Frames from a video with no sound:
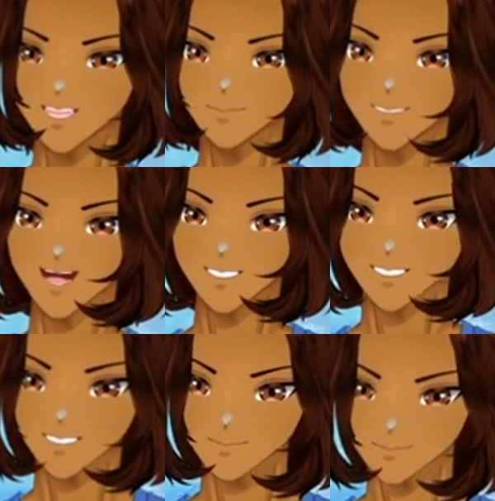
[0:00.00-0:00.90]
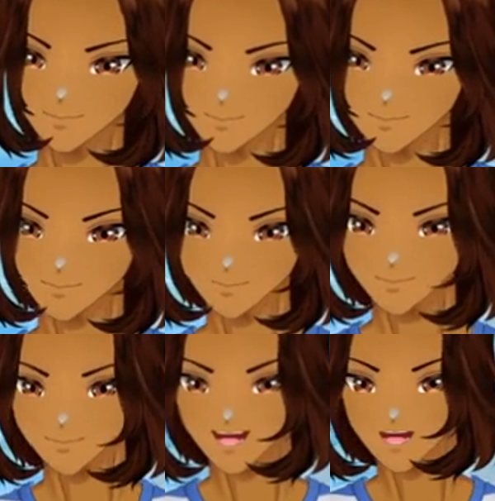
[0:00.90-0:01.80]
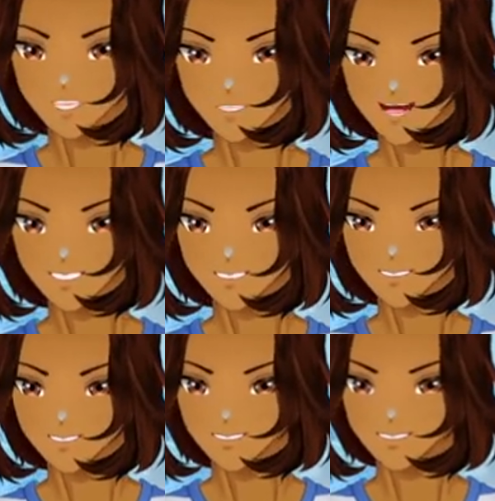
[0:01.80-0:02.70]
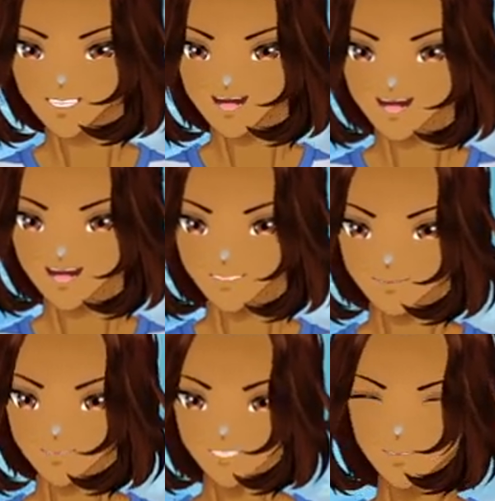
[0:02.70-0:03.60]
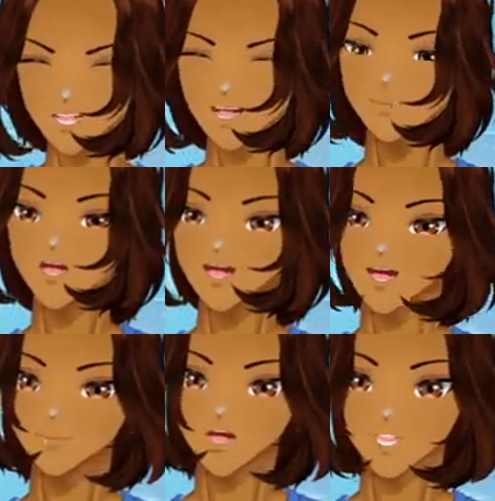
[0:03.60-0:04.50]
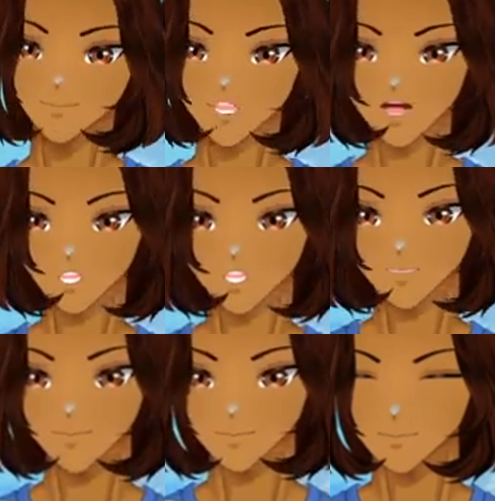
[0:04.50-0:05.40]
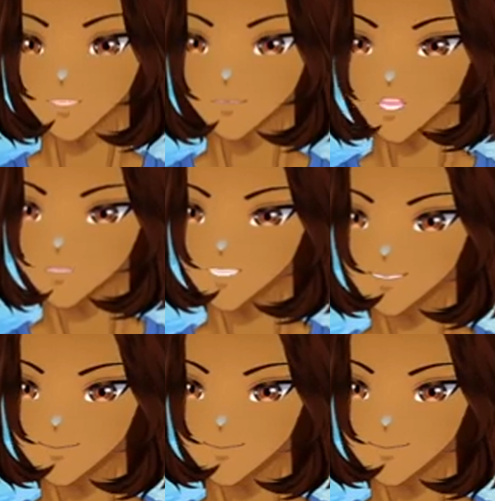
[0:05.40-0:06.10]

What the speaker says: on in. Water good for the dog. It's right. That's right. Water is good for the porpoise.